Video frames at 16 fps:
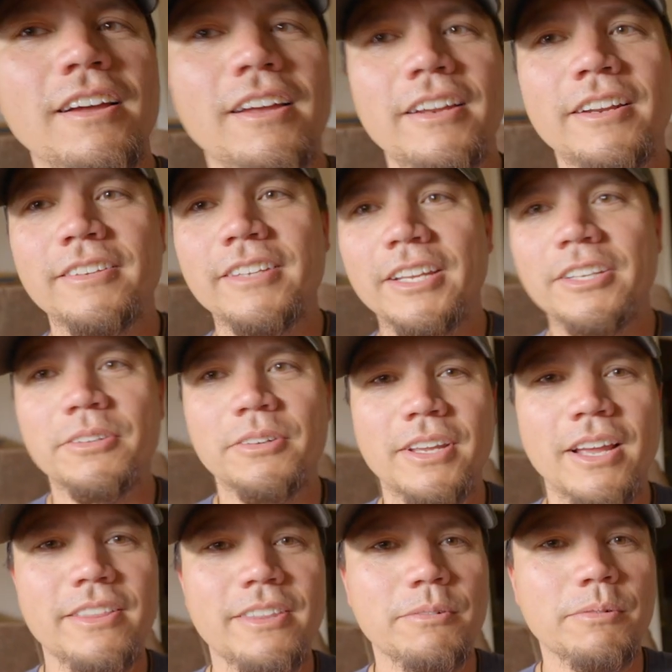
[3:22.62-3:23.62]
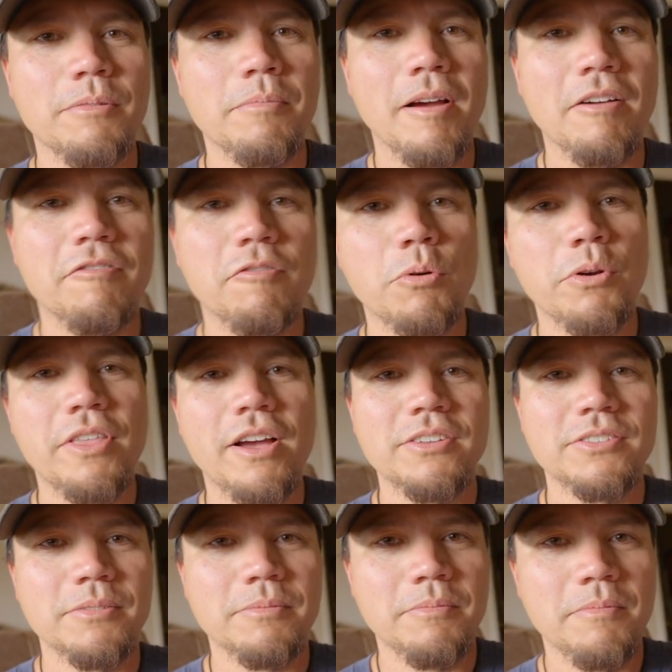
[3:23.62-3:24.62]
I didn't take into account that we're about
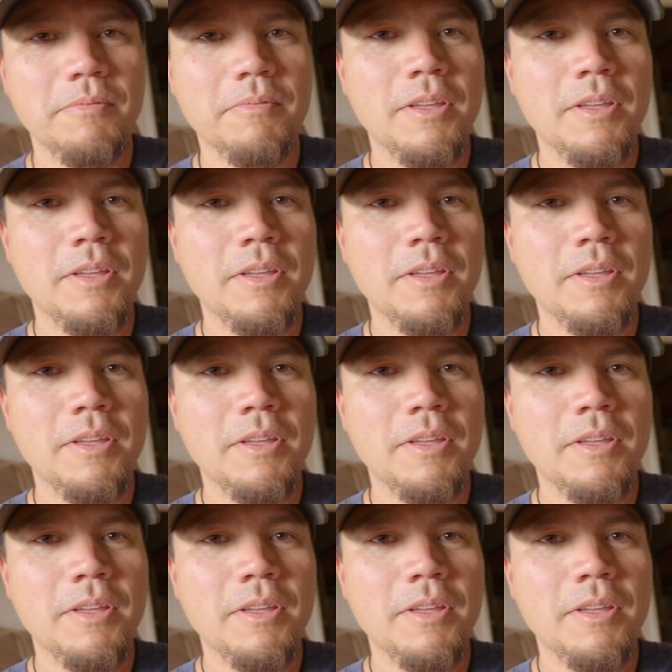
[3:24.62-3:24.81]
4,000